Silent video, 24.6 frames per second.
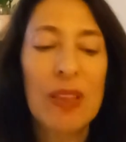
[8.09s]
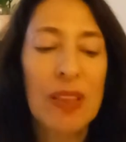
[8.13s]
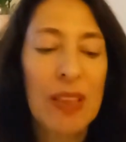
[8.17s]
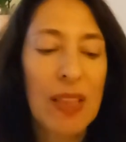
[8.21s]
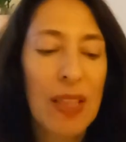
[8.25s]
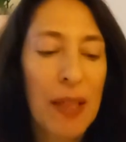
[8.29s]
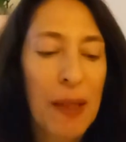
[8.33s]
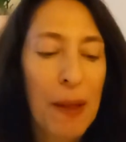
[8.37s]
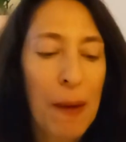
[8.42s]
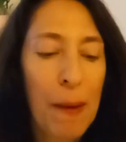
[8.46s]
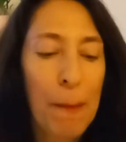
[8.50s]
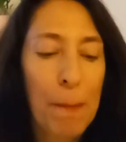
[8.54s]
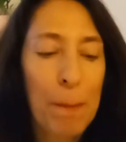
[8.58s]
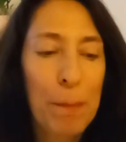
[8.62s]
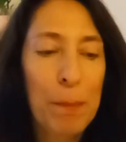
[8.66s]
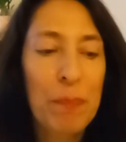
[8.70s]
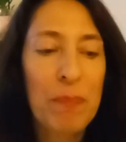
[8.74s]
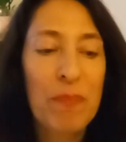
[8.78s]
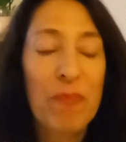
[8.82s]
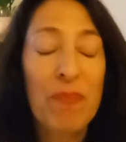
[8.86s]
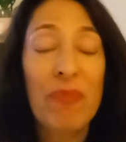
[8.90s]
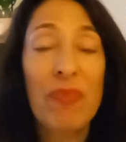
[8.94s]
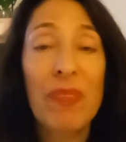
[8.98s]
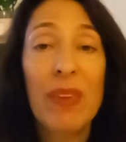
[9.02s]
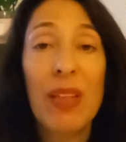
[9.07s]

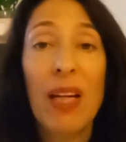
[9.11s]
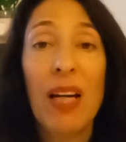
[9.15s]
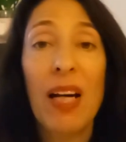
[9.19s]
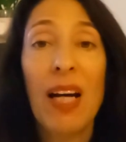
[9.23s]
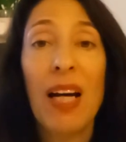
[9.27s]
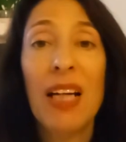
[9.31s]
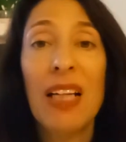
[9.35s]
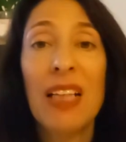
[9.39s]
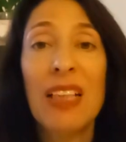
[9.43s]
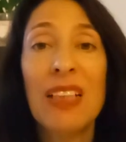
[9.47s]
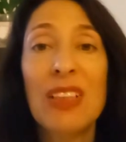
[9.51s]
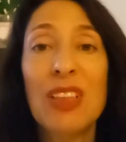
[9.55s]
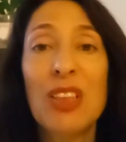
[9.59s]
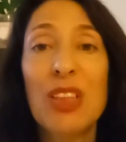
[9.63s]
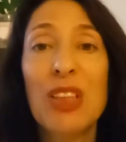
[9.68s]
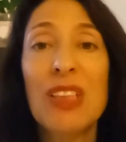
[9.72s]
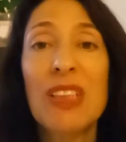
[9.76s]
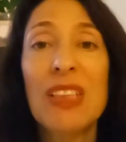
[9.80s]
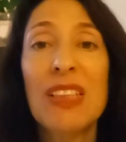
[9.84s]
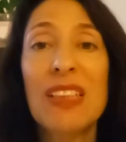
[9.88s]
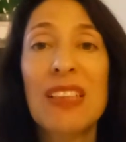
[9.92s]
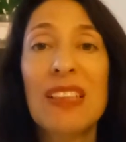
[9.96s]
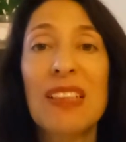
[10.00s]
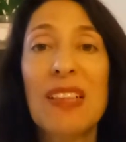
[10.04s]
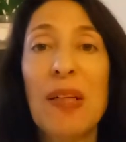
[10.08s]
I
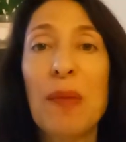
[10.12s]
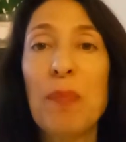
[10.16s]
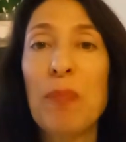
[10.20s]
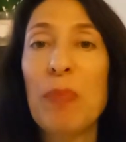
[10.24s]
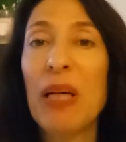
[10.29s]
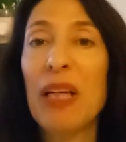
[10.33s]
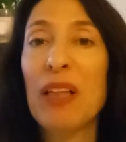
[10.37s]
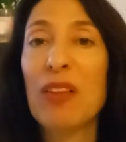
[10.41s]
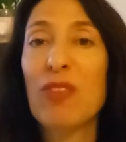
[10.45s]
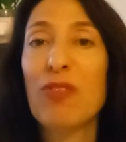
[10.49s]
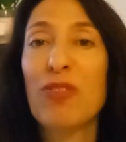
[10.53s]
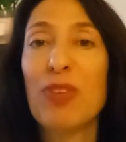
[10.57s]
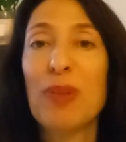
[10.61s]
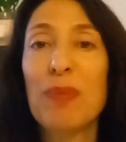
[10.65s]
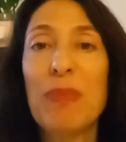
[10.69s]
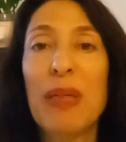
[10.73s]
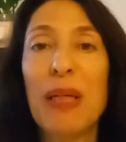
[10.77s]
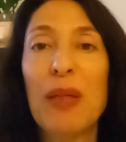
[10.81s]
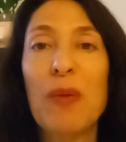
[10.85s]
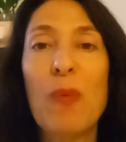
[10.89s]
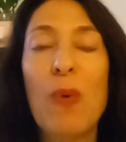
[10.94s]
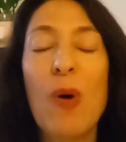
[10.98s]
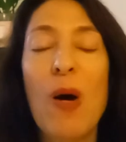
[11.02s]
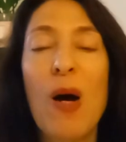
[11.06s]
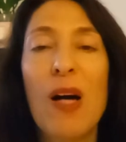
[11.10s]
just got back from my
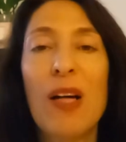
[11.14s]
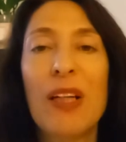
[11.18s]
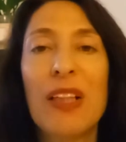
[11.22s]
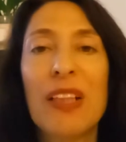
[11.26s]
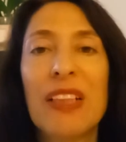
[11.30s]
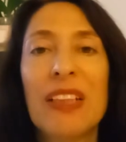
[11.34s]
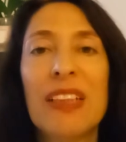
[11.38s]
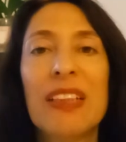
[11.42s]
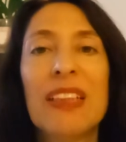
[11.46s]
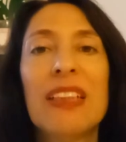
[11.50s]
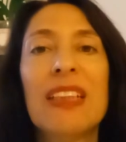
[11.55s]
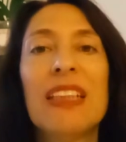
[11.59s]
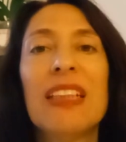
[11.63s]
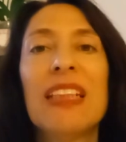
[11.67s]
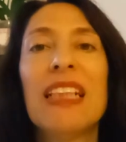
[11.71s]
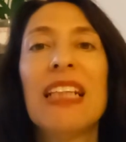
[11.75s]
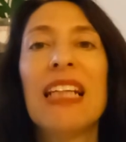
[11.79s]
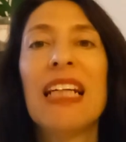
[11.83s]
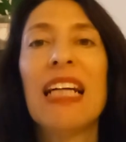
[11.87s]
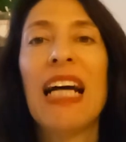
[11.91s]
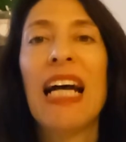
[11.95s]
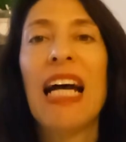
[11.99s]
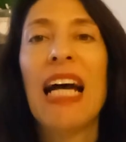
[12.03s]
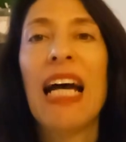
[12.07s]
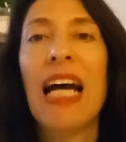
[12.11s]
walk
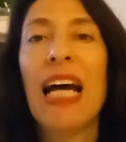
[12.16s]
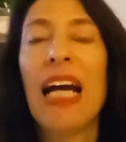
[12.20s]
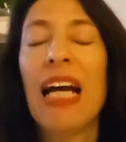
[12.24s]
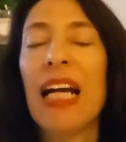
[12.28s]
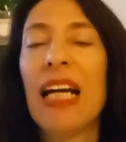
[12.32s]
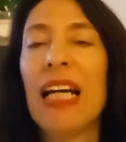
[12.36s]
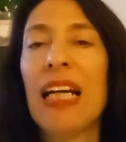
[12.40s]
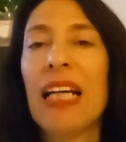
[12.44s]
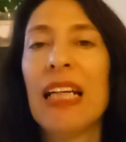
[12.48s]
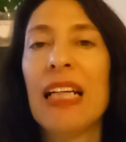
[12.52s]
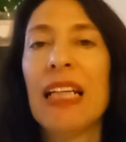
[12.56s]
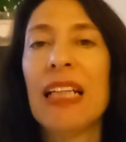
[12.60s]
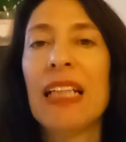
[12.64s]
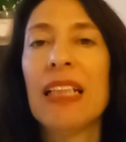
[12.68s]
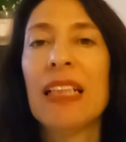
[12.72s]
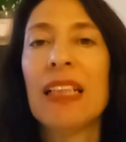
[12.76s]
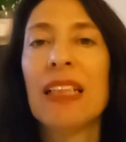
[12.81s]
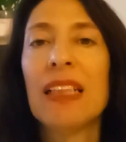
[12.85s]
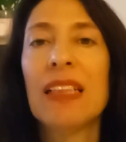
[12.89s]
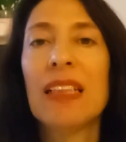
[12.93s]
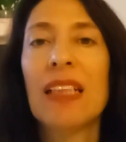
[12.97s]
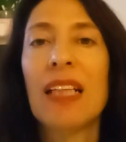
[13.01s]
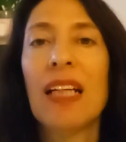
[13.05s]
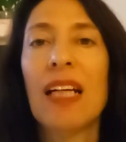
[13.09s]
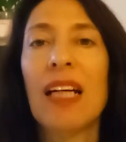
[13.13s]

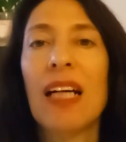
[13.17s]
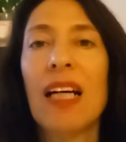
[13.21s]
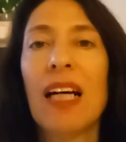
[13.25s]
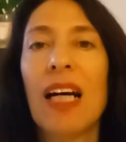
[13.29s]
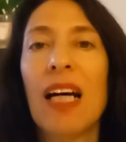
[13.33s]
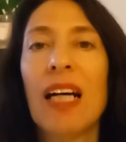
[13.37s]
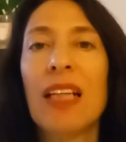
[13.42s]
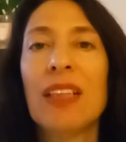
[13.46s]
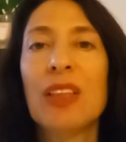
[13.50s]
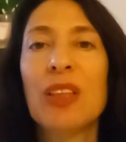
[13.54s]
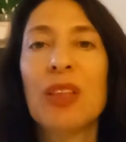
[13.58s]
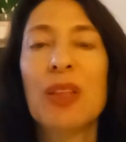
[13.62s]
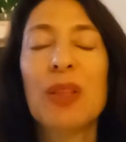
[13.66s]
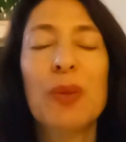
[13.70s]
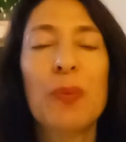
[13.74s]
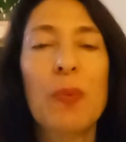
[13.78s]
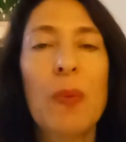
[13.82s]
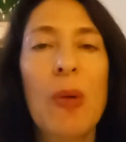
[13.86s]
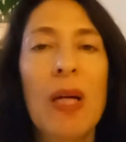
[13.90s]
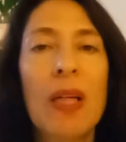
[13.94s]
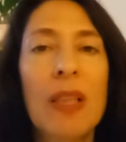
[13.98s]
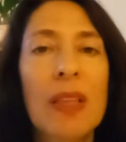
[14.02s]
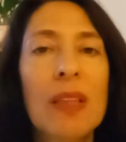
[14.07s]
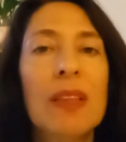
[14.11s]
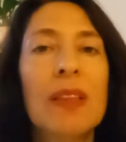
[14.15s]
and I just
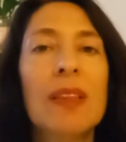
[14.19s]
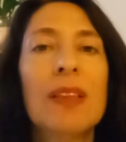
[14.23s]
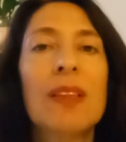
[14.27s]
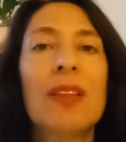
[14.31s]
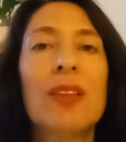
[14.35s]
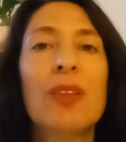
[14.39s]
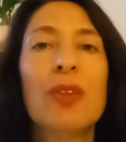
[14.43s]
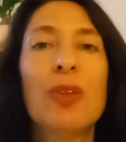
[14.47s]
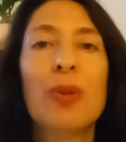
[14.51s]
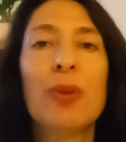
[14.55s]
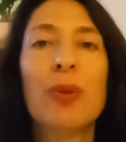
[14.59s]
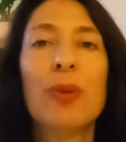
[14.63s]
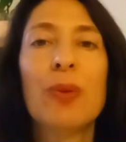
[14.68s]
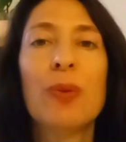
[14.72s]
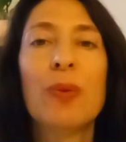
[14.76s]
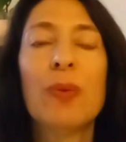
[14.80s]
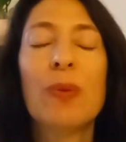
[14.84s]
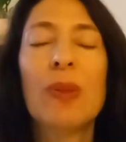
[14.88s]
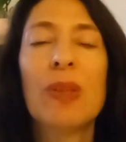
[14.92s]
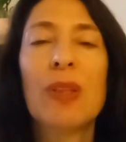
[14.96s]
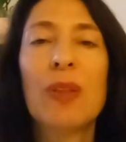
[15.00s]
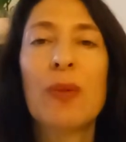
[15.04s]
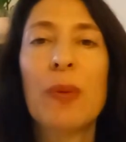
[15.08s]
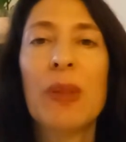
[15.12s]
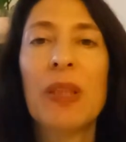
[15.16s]
wanted to do
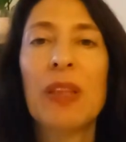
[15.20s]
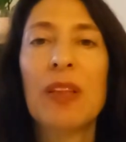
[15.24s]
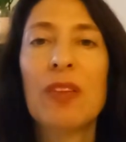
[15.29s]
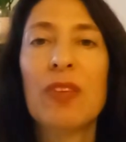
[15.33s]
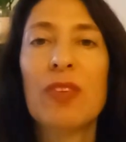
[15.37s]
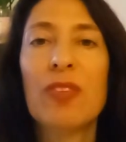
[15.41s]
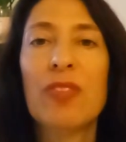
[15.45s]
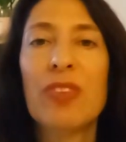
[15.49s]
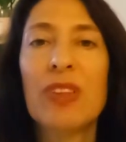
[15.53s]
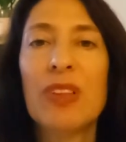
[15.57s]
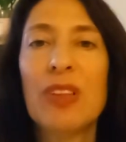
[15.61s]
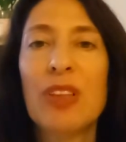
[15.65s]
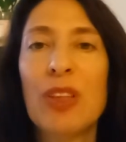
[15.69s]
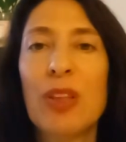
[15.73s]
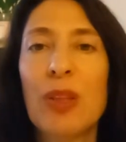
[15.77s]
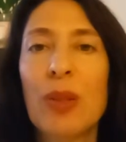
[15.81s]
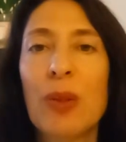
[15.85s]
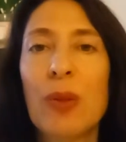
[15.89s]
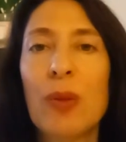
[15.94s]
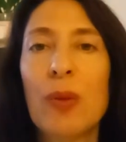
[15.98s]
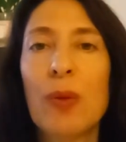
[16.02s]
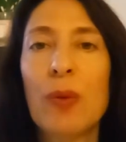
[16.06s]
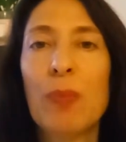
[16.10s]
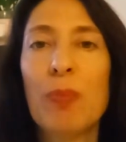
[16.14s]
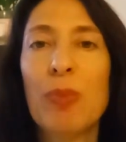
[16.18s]
a quick
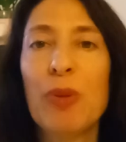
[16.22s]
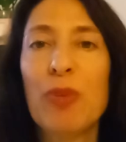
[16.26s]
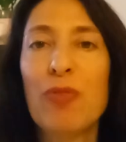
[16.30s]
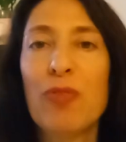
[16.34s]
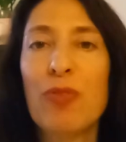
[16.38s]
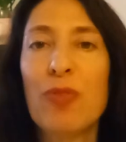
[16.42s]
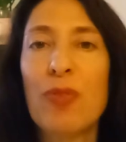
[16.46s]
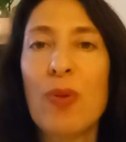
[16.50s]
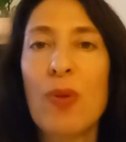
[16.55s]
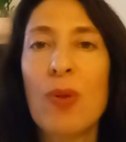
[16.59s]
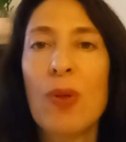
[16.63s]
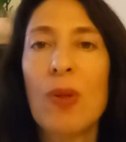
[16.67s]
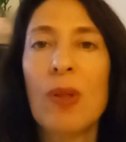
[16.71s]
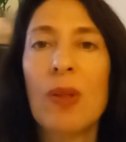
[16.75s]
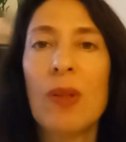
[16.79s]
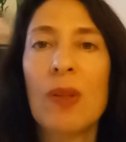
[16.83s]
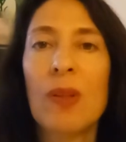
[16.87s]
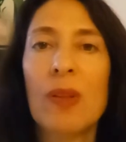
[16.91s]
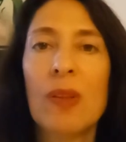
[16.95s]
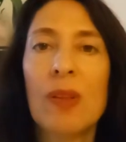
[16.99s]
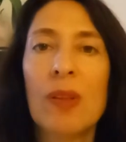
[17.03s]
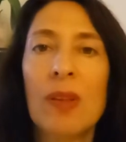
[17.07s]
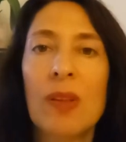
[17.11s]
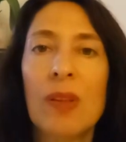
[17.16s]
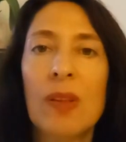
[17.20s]
video
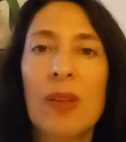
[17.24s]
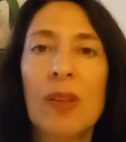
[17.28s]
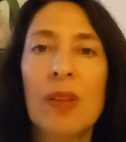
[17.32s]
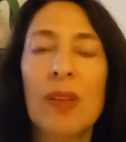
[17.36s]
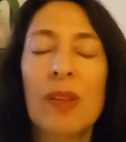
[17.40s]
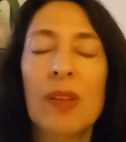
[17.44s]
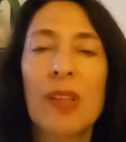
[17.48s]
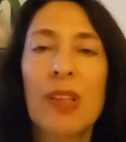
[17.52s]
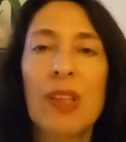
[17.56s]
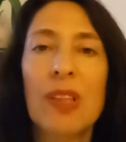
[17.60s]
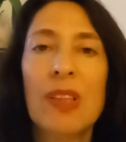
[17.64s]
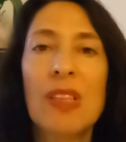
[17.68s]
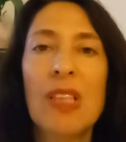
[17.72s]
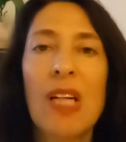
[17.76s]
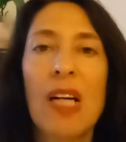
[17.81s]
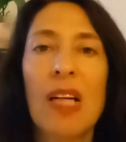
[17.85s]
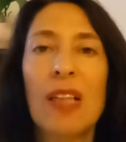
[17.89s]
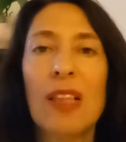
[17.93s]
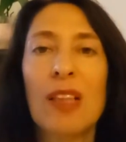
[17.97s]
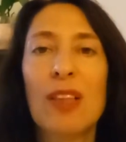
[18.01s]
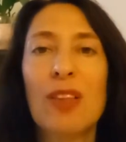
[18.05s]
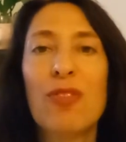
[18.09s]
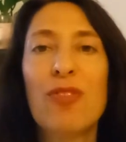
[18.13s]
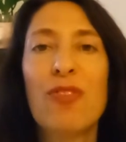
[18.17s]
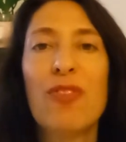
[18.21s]
before the
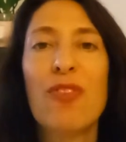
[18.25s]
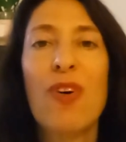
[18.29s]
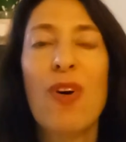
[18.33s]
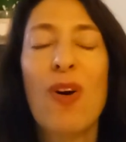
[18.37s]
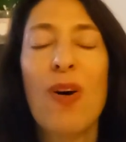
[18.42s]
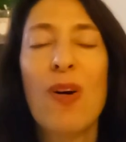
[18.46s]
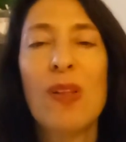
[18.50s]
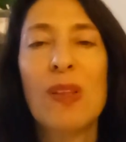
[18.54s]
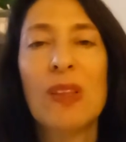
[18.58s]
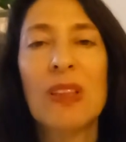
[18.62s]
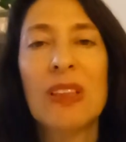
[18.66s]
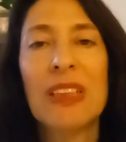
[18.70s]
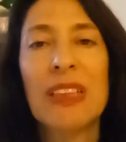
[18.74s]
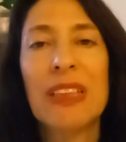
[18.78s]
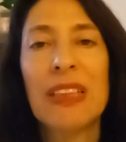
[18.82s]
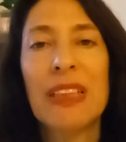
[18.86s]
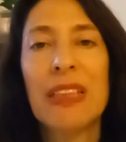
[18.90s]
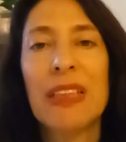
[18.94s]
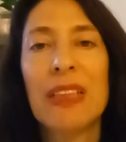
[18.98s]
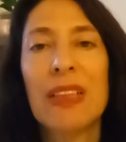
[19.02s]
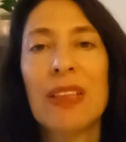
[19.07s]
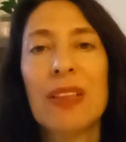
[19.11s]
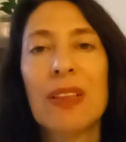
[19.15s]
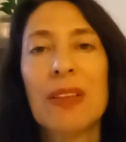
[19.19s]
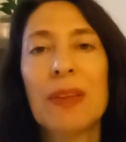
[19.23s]
dark falls
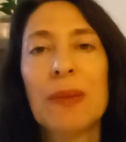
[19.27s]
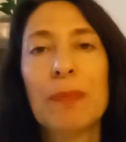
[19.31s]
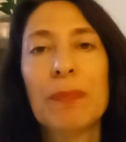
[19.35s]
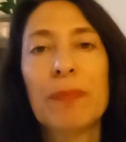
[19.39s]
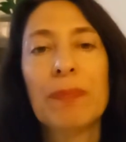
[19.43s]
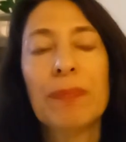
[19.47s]
here.